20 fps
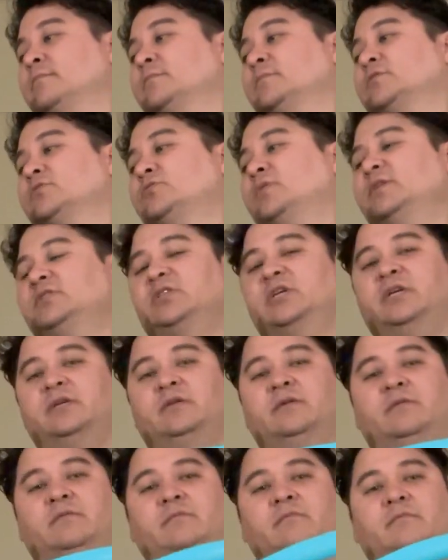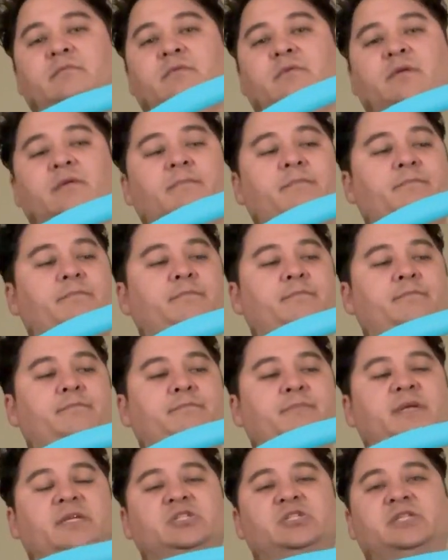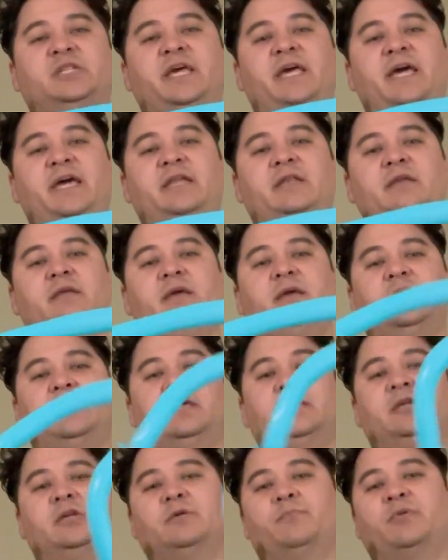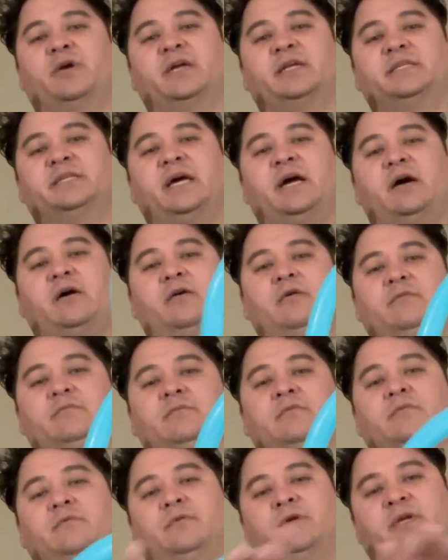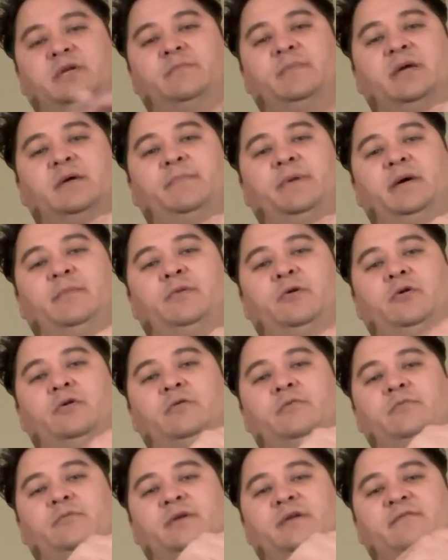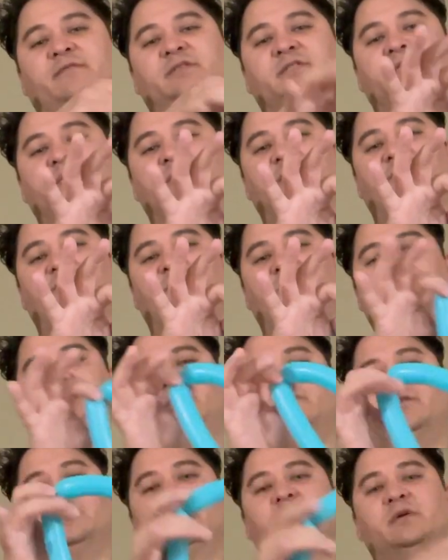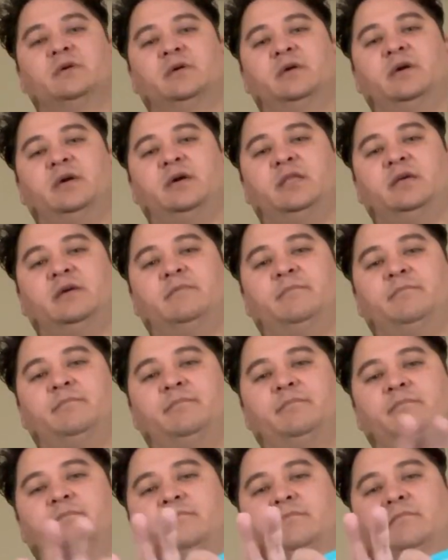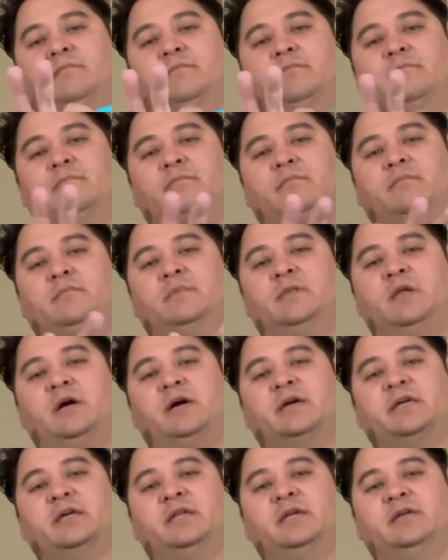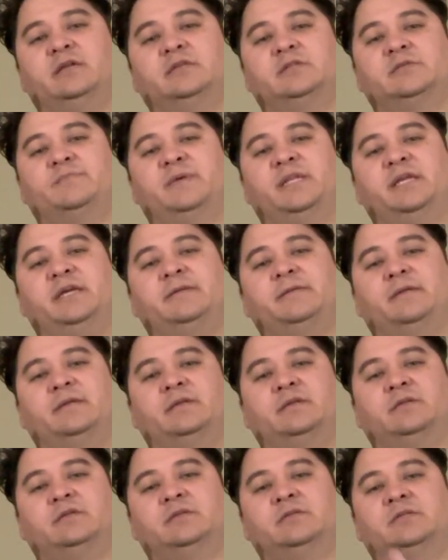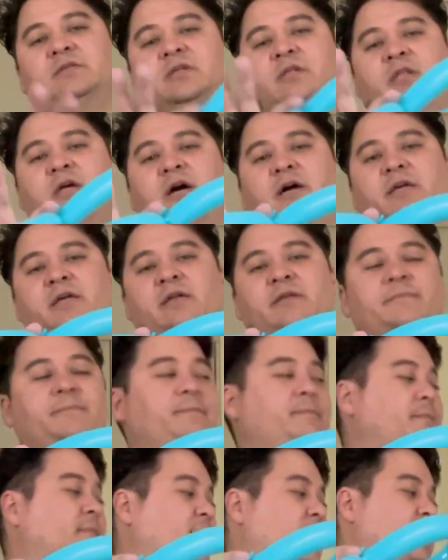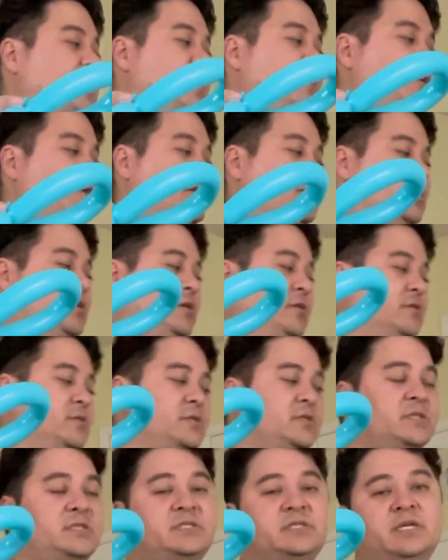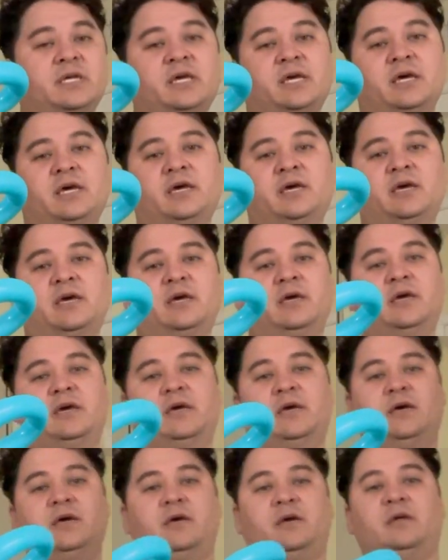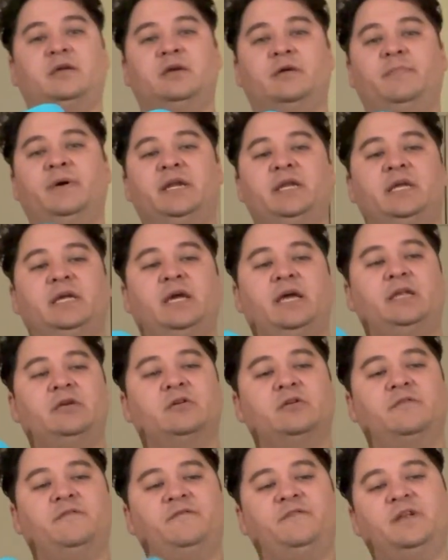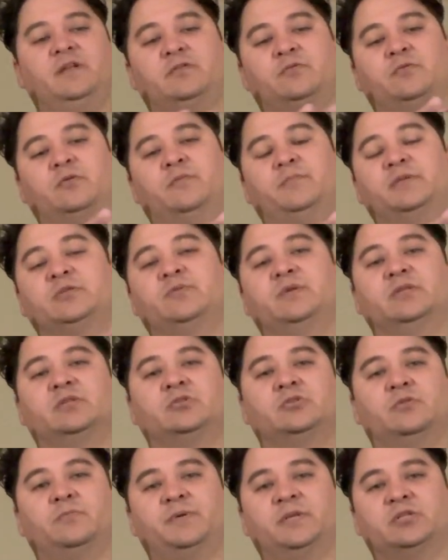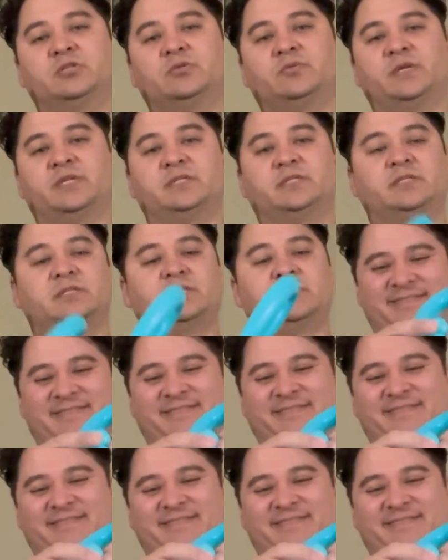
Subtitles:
stretch it, pinch the end, and then you can bring it down, or you can make a bubble, whatever is easy for you, and then lock it in, spin it, so lock it, and then you're going to use your bunny and you're going to feed it through between the 2 pinch twists.